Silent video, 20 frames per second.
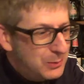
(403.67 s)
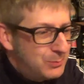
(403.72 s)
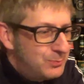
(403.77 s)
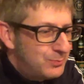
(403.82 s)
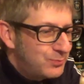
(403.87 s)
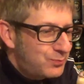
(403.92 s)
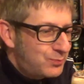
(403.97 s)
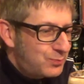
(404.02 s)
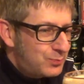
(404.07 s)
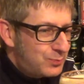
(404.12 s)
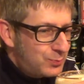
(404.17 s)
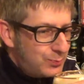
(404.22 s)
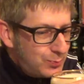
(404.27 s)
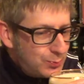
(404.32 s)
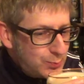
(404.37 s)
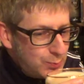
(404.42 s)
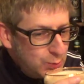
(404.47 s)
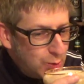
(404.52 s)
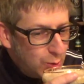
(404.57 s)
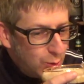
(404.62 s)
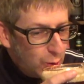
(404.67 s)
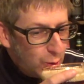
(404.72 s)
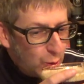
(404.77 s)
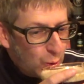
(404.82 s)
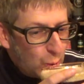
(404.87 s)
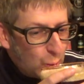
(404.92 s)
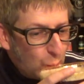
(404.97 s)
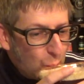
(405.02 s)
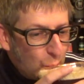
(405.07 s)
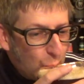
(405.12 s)

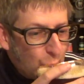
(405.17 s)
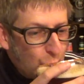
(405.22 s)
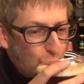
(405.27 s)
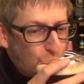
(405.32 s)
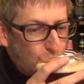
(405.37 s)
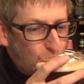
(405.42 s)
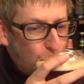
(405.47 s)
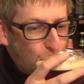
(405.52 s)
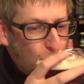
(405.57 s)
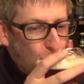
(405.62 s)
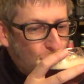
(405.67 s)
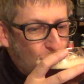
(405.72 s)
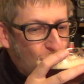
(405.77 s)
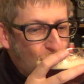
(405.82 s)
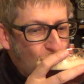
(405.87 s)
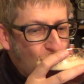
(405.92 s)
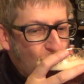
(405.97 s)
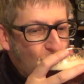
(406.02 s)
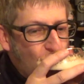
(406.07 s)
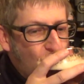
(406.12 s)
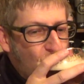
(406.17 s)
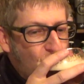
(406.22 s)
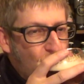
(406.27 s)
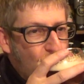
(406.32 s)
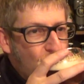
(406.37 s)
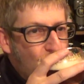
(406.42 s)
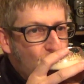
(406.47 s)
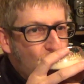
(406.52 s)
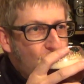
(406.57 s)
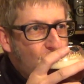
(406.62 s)

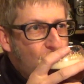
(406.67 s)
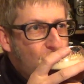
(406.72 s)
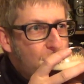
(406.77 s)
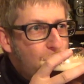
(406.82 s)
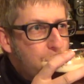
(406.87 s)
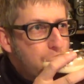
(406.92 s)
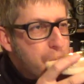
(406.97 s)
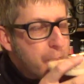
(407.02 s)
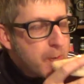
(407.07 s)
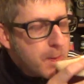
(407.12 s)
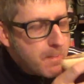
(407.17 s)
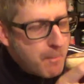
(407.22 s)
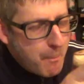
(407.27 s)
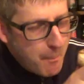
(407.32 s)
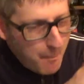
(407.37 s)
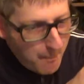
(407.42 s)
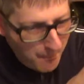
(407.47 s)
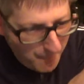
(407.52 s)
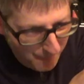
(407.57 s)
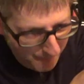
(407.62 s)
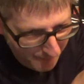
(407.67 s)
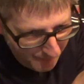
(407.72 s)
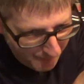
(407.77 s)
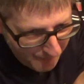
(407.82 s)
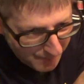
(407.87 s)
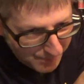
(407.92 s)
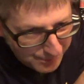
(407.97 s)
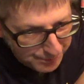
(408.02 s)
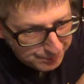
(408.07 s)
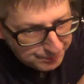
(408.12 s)

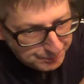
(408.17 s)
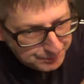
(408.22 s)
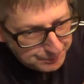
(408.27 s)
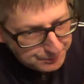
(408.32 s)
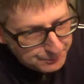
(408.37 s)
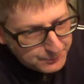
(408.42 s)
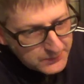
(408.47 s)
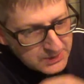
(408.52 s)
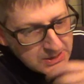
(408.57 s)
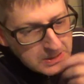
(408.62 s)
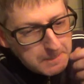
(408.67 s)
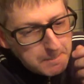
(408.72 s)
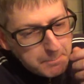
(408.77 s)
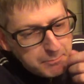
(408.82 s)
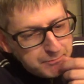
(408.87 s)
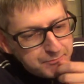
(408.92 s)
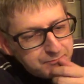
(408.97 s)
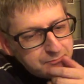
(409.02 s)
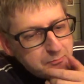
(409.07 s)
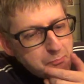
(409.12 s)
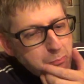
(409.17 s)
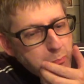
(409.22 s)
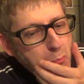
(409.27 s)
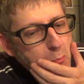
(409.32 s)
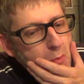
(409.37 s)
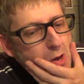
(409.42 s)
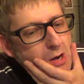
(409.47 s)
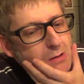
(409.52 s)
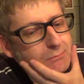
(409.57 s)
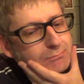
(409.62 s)

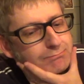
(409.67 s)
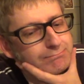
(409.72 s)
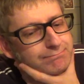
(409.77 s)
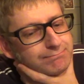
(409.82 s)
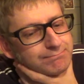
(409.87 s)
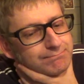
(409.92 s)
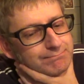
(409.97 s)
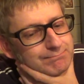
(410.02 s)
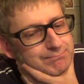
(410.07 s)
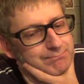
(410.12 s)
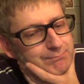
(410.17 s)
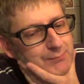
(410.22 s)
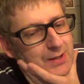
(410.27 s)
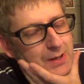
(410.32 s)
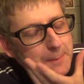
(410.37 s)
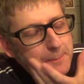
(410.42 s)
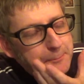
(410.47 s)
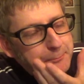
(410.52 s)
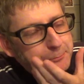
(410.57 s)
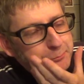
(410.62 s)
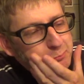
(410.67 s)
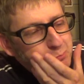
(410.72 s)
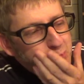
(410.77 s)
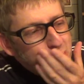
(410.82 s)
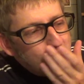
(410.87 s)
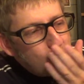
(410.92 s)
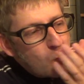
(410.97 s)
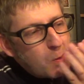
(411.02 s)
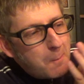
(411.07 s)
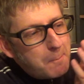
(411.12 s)

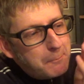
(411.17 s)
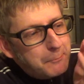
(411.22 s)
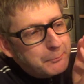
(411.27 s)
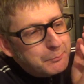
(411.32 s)
[no speech]